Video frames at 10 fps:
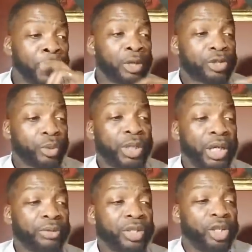So
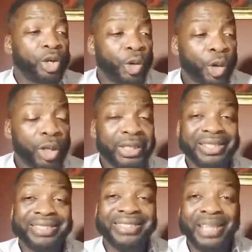here, the early
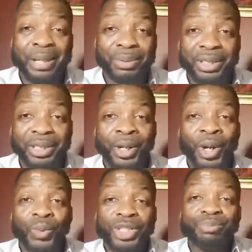assembly,
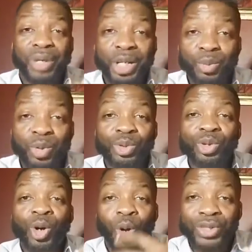which many
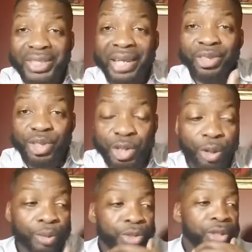will say the
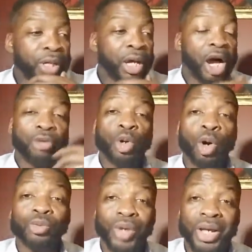church of
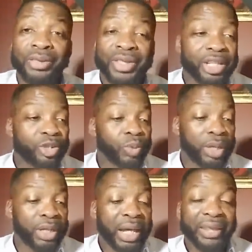Corinth, guess
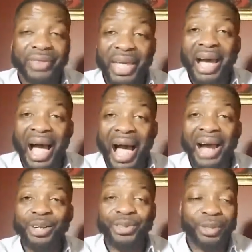what? They
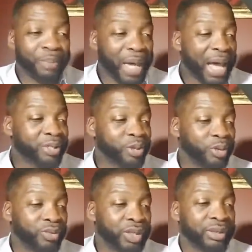honored the
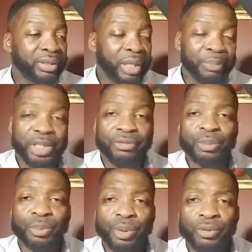Passover. Let me give you
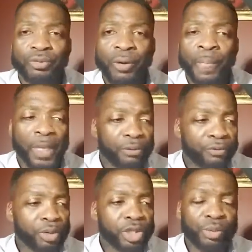proof.
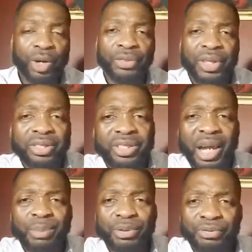1 Corinthians
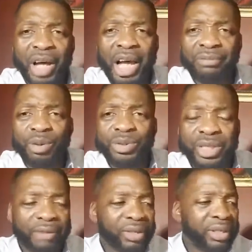chapter 5, verse
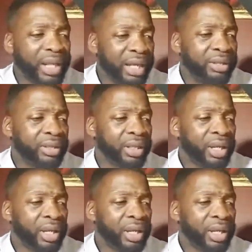7 and 8.